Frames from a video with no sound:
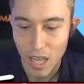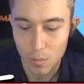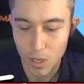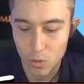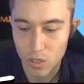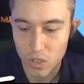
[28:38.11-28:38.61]
is
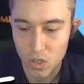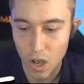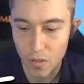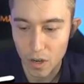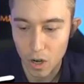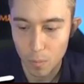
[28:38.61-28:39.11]
because we
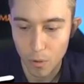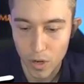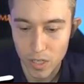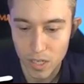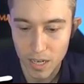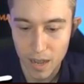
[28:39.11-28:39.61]
saw that our
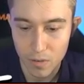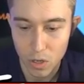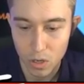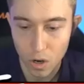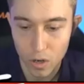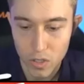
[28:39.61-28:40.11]
opponent didn't have a
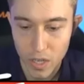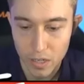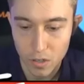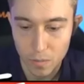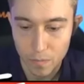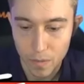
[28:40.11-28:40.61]
good card
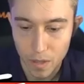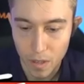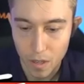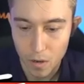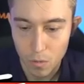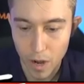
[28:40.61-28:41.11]
cycle,
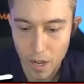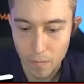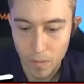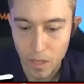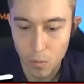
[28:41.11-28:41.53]
right?